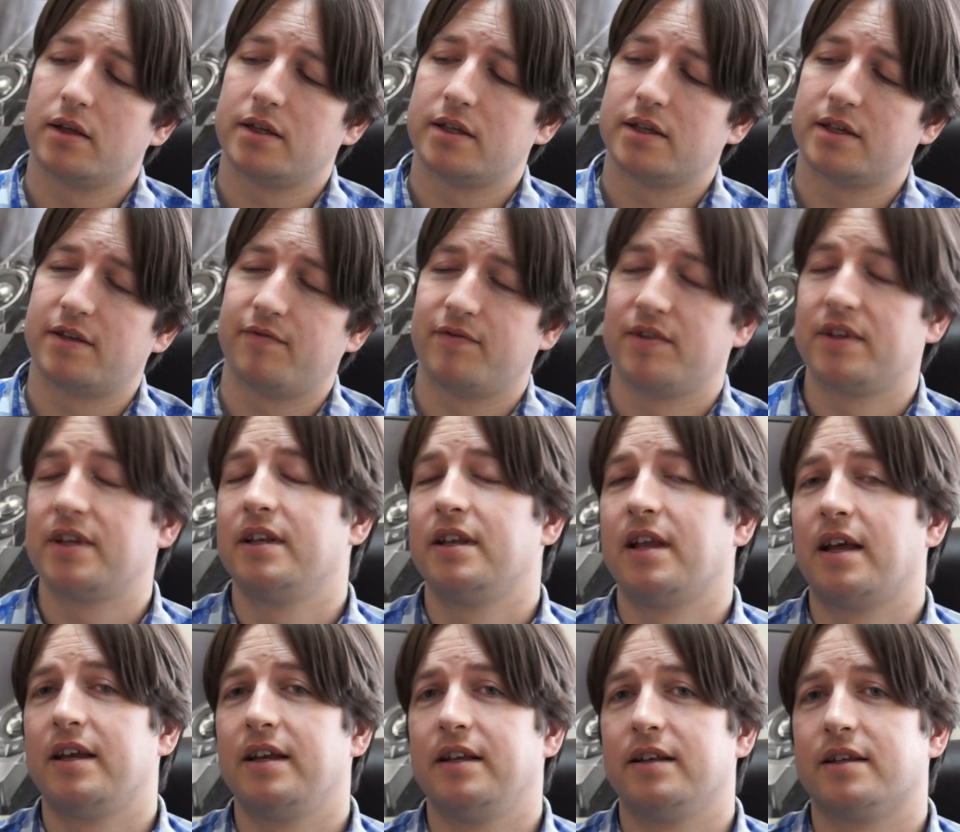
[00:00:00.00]

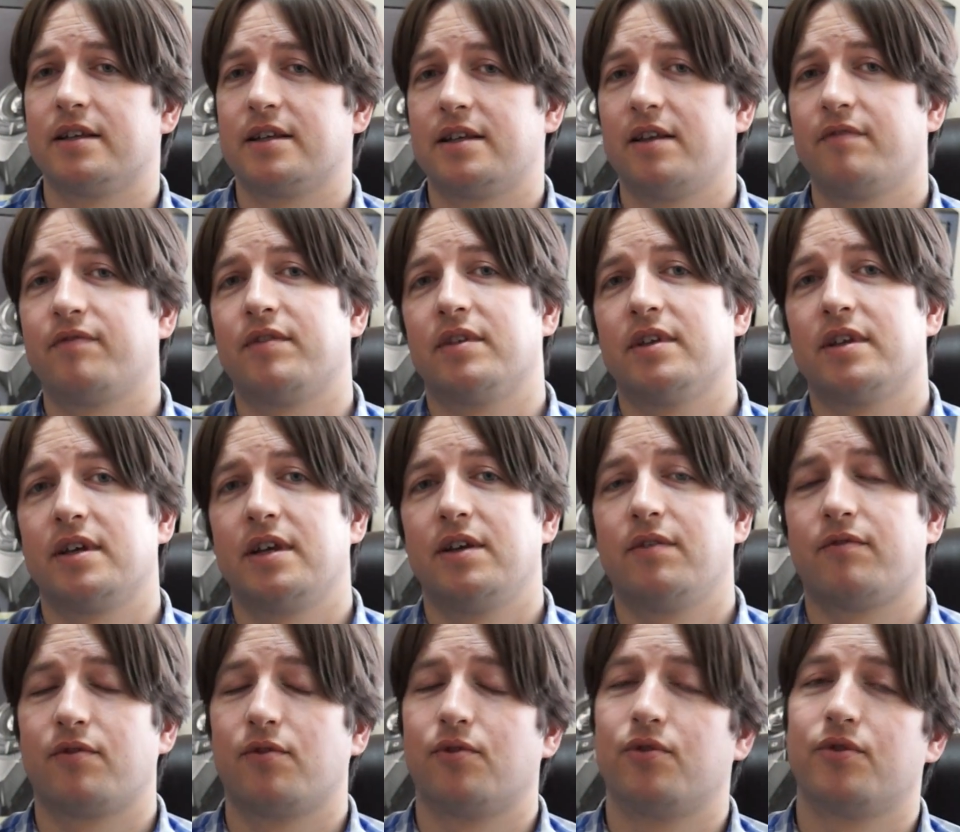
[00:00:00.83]

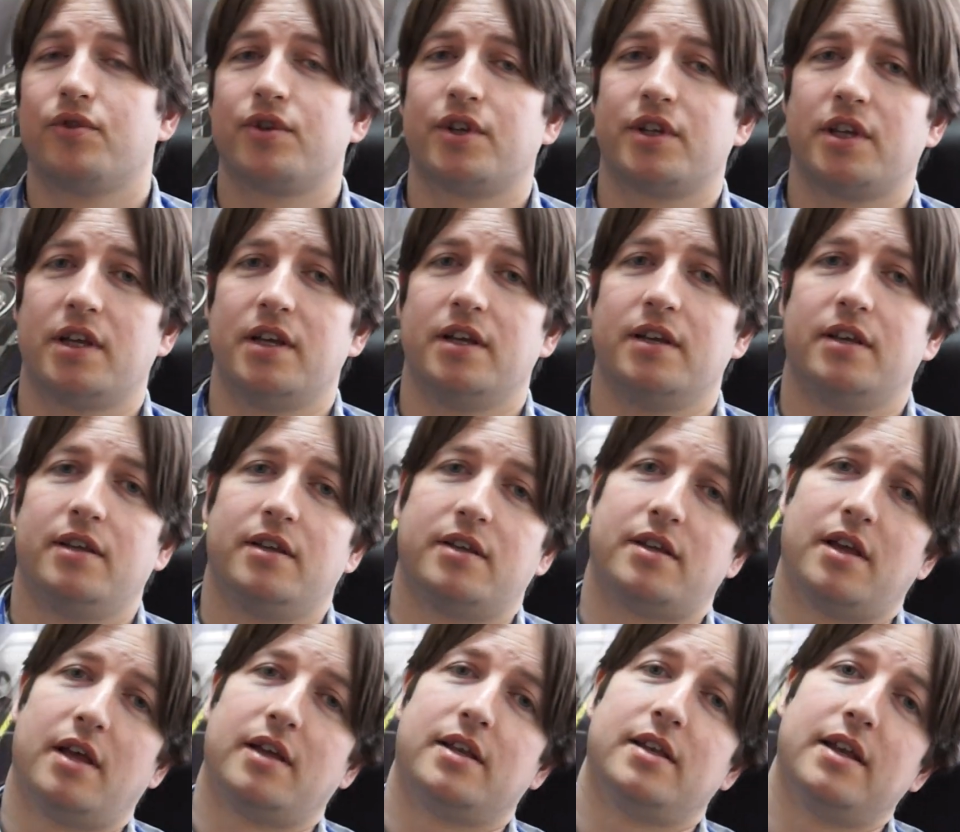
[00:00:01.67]
7970 of course
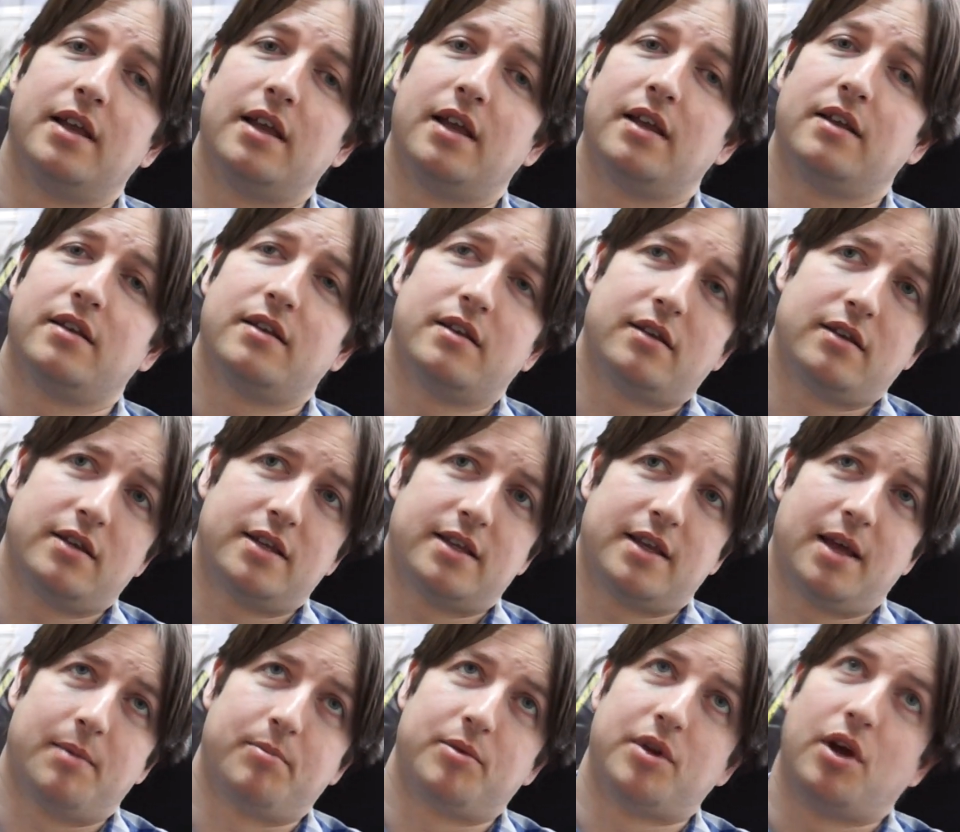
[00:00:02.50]
is a
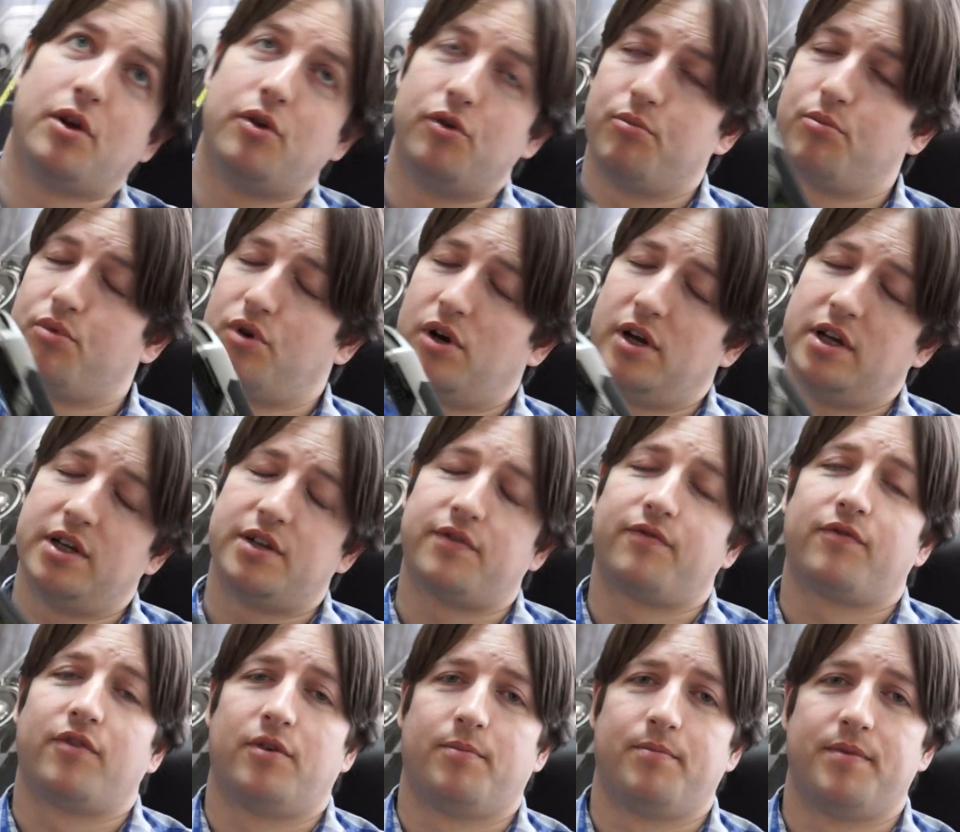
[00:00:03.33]
step down in
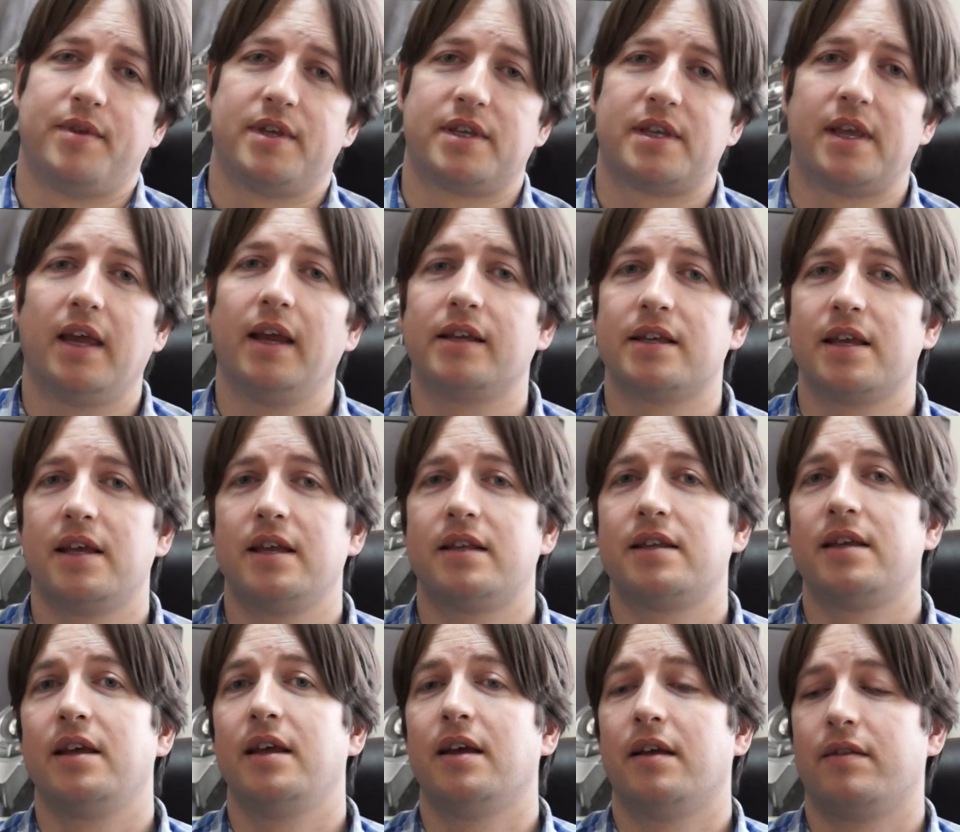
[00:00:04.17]
price from the
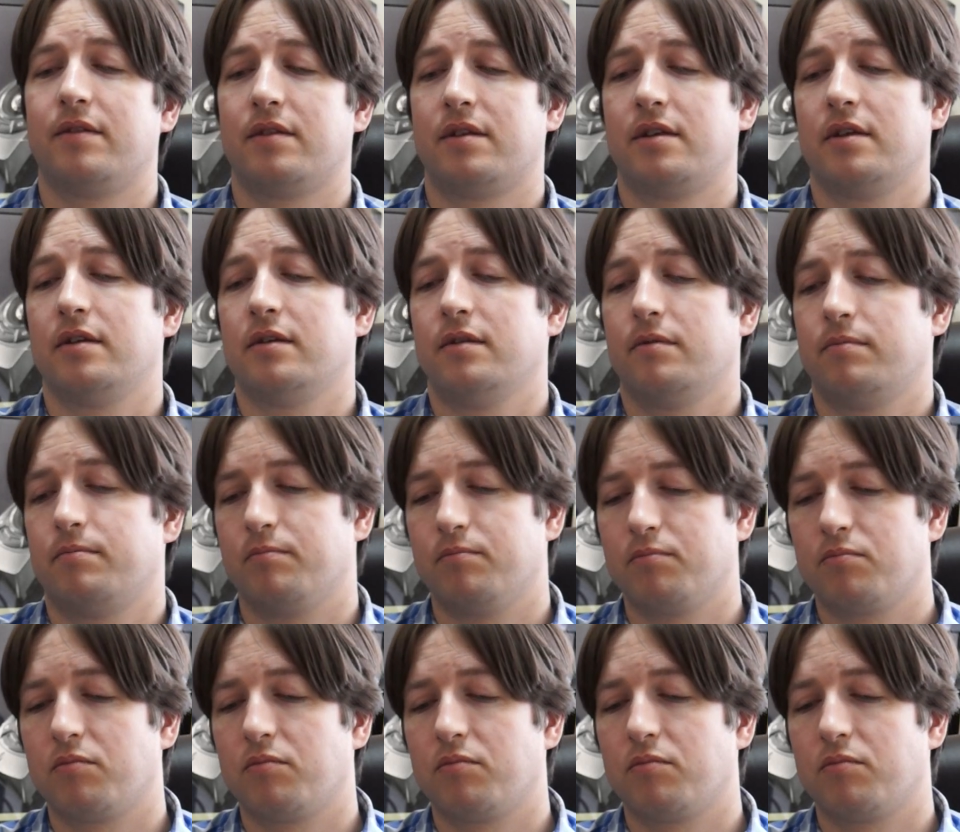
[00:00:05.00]
680, and the